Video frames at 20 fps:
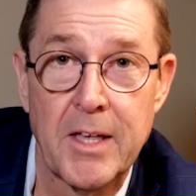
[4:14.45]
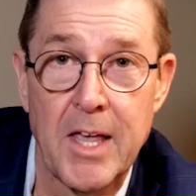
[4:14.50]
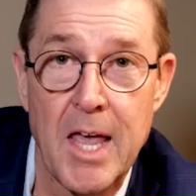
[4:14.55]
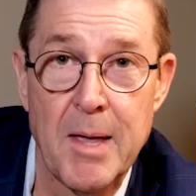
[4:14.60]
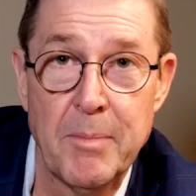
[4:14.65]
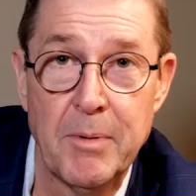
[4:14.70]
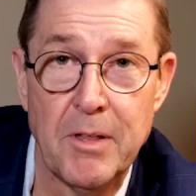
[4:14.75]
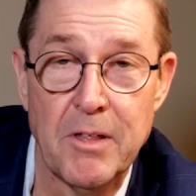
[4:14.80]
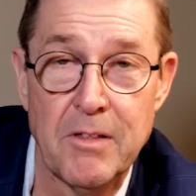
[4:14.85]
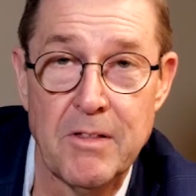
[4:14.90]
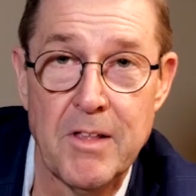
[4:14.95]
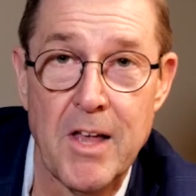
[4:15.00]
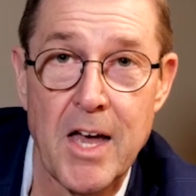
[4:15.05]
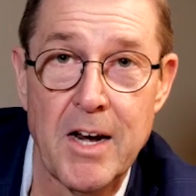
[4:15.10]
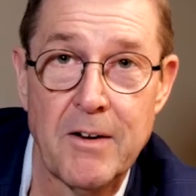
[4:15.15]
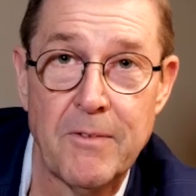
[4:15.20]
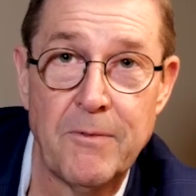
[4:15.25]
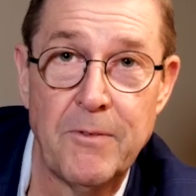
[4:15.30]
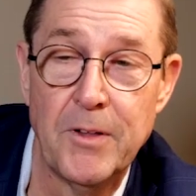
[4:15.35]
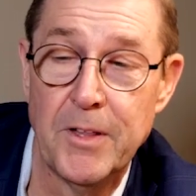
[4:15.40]
cable is not
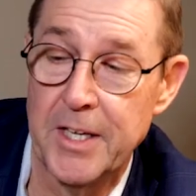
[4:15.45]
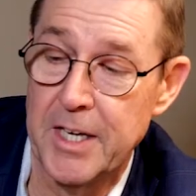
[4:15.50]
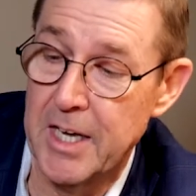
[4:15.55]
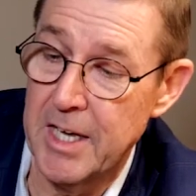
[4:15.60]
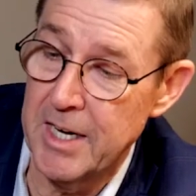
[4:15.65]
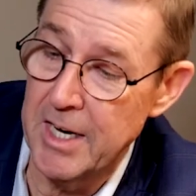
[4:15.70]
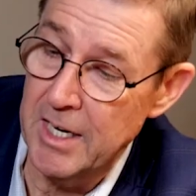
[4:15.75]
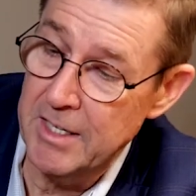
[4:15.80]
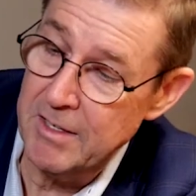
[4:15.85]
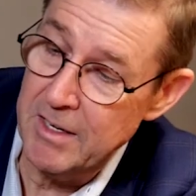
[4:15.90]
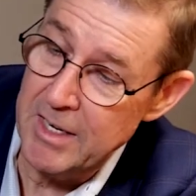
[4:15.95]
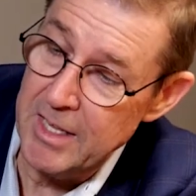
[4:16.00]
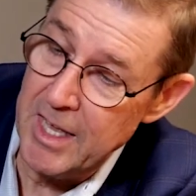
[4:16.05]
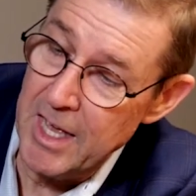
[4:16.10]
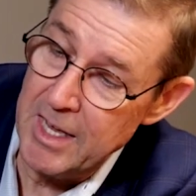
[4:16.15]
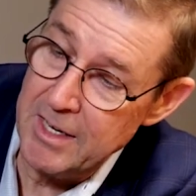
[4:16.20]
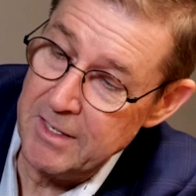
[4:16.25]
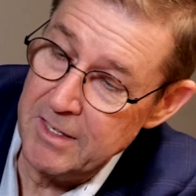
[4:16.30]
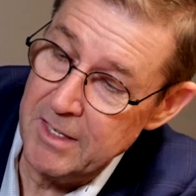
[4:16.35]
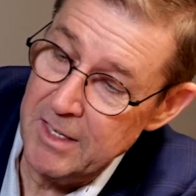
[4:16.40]
fully connected
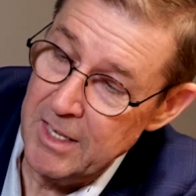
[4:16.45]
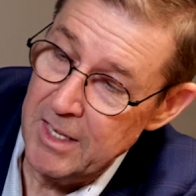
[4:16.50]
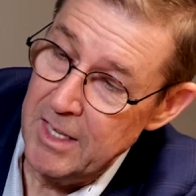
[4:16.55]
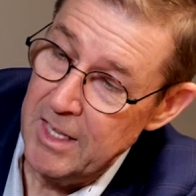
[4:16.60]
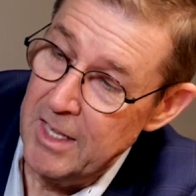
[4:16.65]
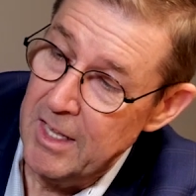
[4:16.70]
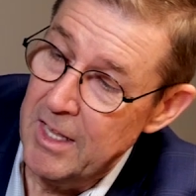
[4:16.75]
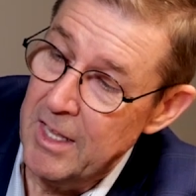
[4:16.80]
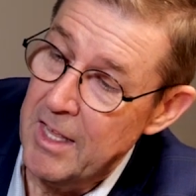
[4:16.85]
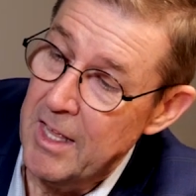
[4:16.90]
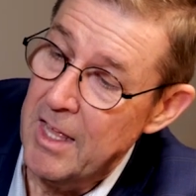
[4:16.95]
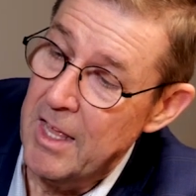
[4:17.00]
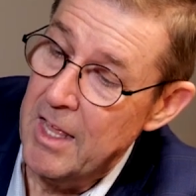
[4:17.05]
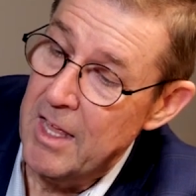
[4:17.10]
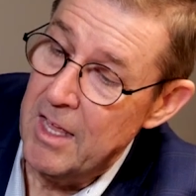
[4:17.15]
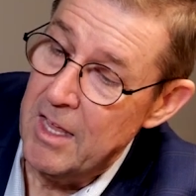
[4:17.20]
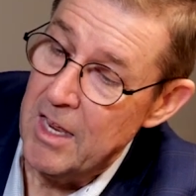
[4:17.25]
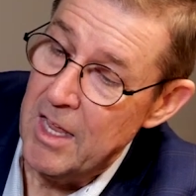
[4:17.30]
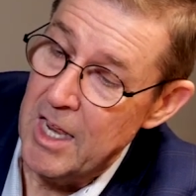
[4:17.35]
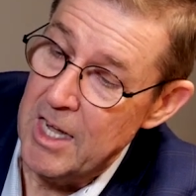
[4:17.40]
yet.
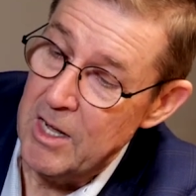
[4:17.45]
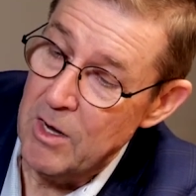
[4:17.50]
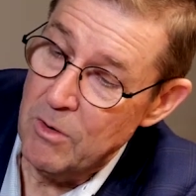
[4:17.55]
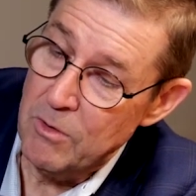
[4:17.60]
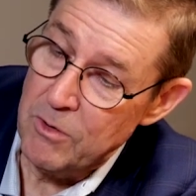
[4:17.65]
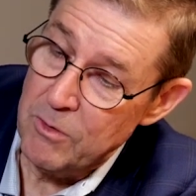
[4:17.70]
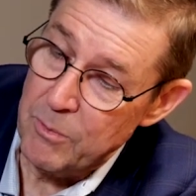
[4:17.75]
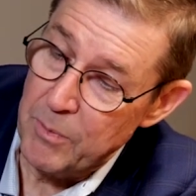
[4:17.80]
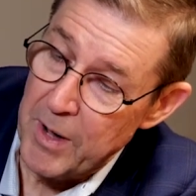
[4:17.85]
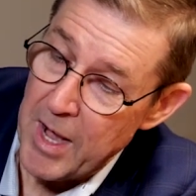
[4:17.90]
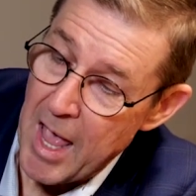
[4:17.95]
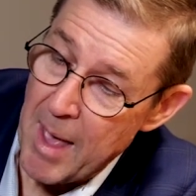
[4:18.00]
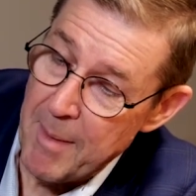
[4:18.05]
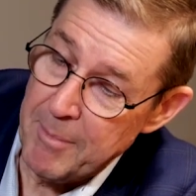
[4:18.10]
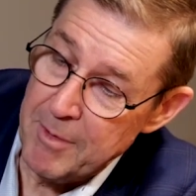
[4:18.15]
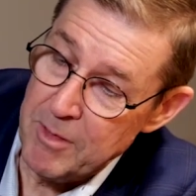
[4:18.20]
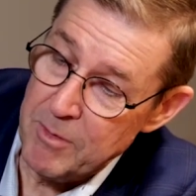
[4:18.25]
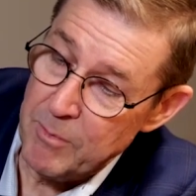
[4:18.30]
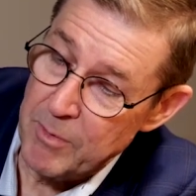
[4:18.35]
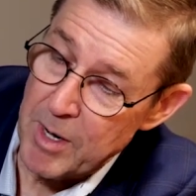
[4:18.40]
And notice what
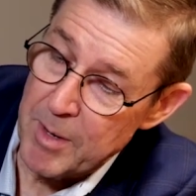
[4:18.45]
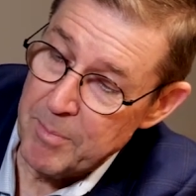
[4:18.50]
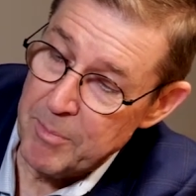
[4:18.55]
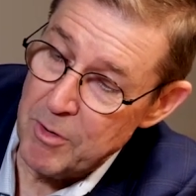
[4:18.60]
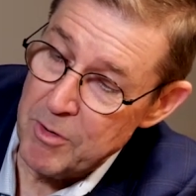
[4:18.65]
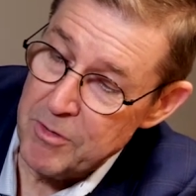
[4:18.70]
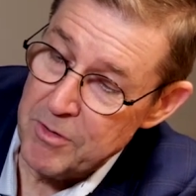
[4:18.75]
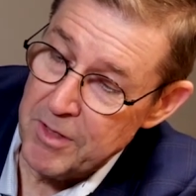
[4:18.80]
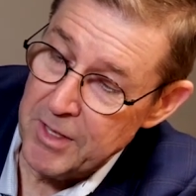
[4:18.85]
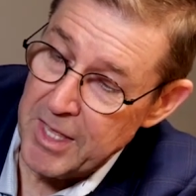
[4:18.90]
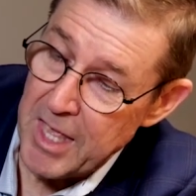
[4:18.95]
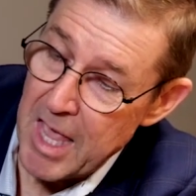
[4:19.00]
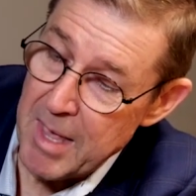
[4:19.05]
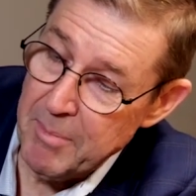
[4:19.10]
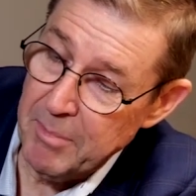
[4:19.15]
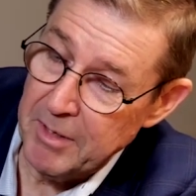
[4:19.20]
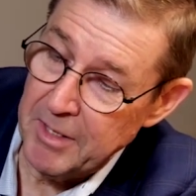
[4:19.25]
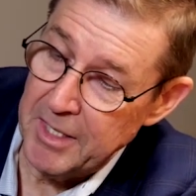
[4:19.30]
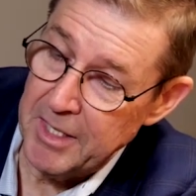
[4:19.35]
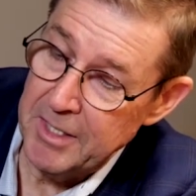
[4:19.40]
happens when I push the
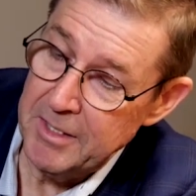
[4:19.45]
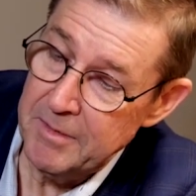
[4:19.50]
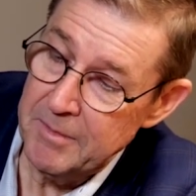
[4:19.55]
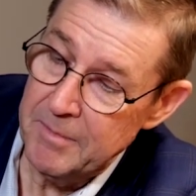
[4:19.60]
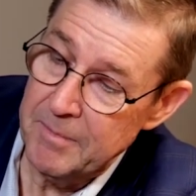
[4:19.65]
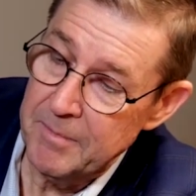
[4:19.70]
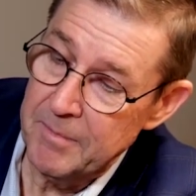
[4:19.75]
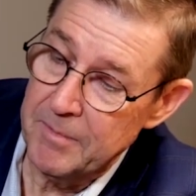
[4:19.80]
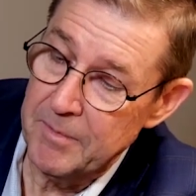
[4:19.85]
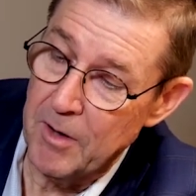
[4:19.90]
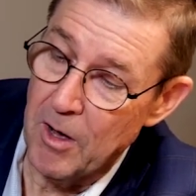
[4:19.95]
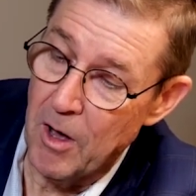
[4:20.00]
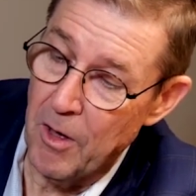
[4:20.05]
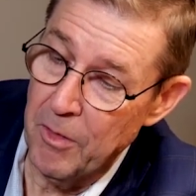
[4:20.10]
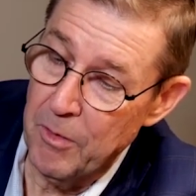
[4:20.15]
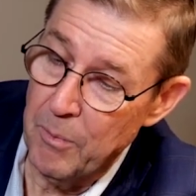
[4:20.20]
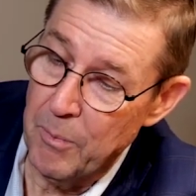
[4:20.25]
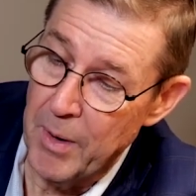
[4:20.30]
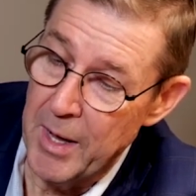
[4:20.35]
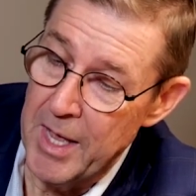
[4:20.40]
cable in all
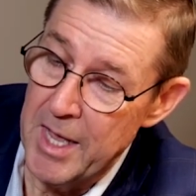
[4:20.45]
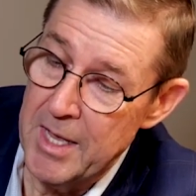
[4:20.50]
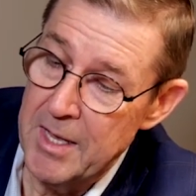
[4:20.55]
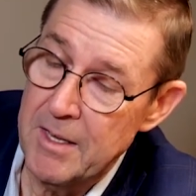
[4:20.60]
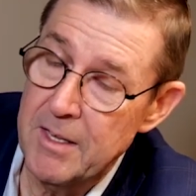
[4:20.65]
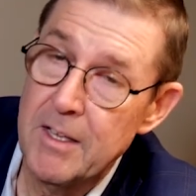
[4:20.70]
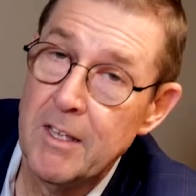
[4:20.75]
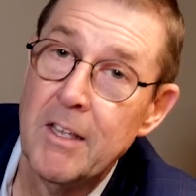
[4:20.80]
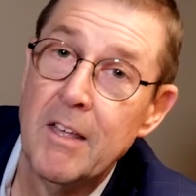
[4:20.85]
the way